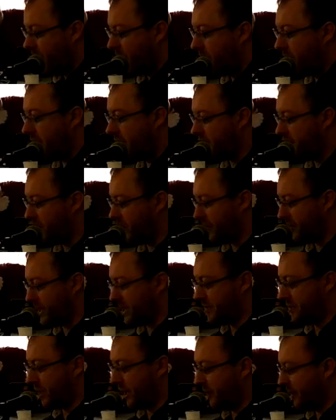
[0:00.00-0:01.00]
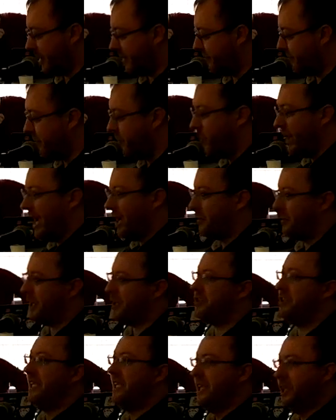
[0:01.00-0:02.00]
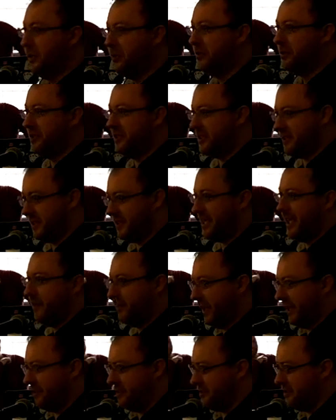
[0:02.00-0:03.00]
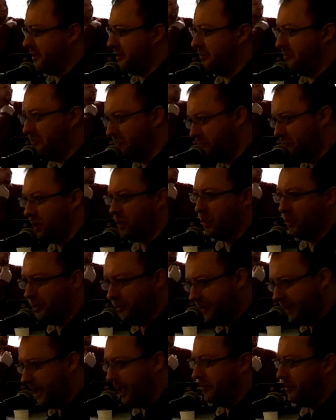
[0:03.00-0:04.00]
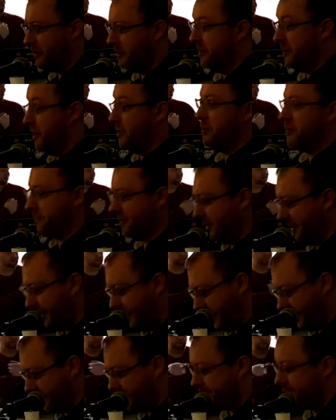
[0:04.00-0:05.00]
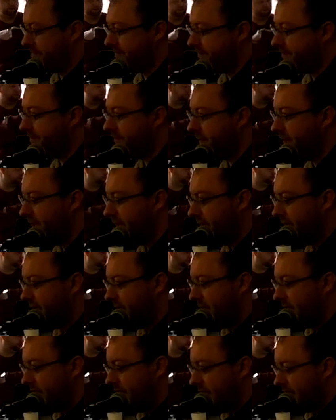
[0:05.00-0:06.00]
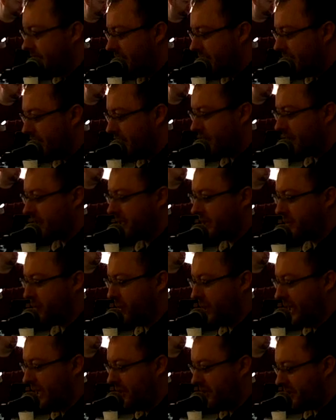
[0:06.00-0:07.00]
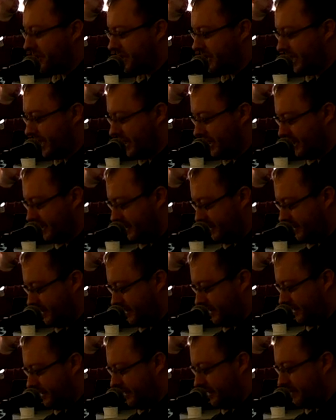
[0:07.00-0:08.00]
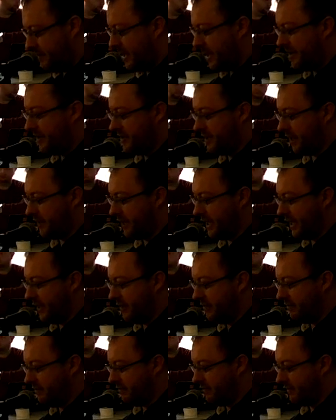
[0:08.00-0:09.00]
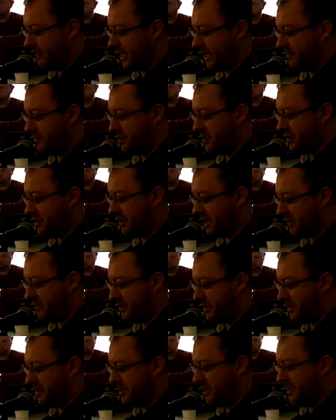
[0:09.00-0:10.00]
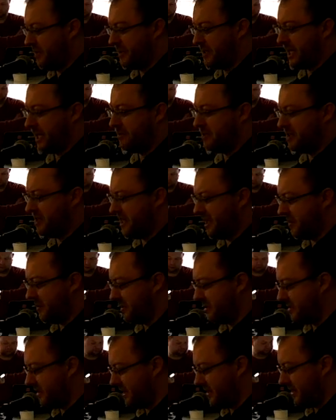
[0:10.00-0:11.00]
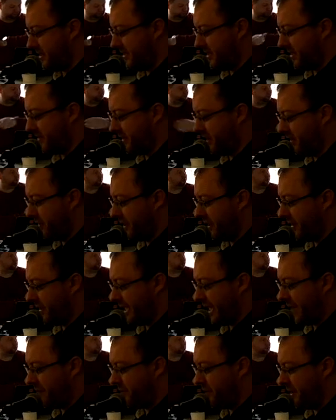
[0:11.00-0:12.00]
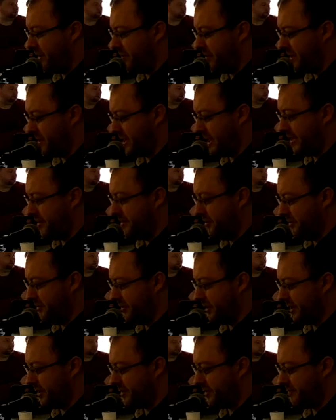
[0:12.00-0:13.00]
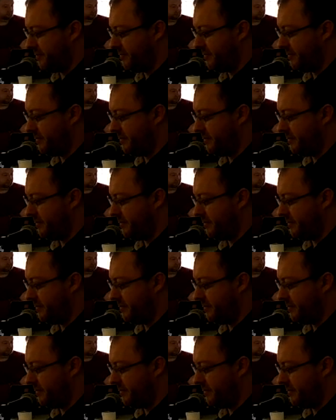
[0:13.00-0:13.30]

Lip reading: plenty of properties. How do we actually use this to take pictures, though? Record video, do useful things. Now, there's several interesting methods up here. Capture continuous, capture sequence. Let's have a look at capture. What does that do for us?